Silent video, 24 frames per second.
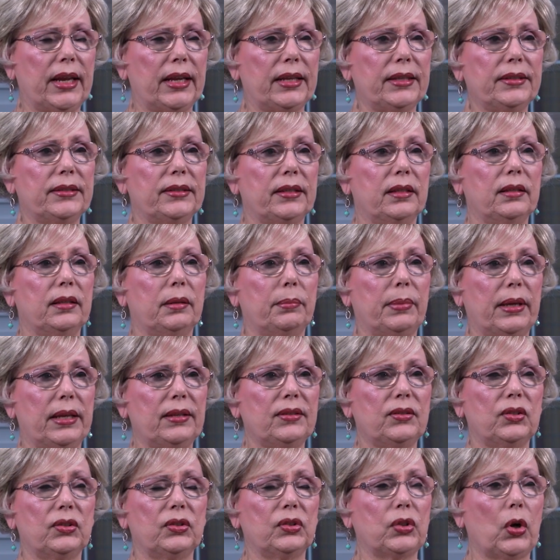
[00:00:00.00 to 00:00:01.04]
chance and the
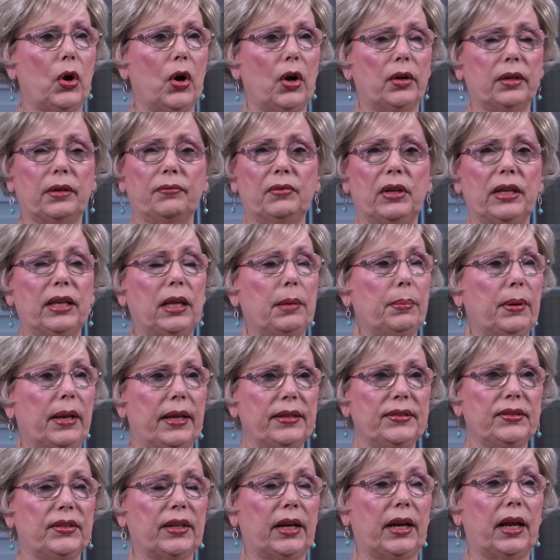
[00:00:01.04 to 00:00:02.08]
best start of any
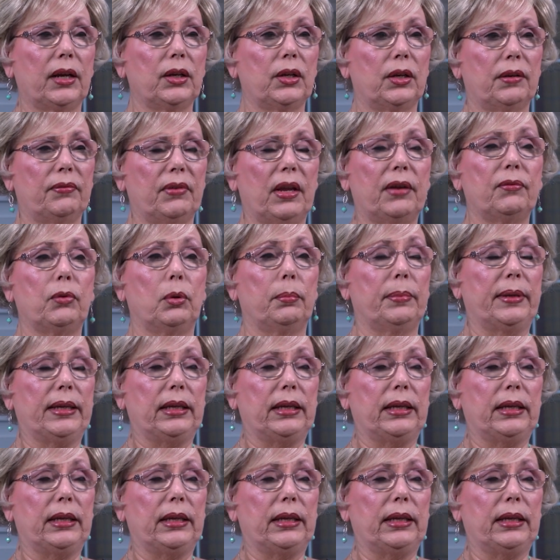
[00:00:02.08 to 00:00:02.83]
place that I could have ever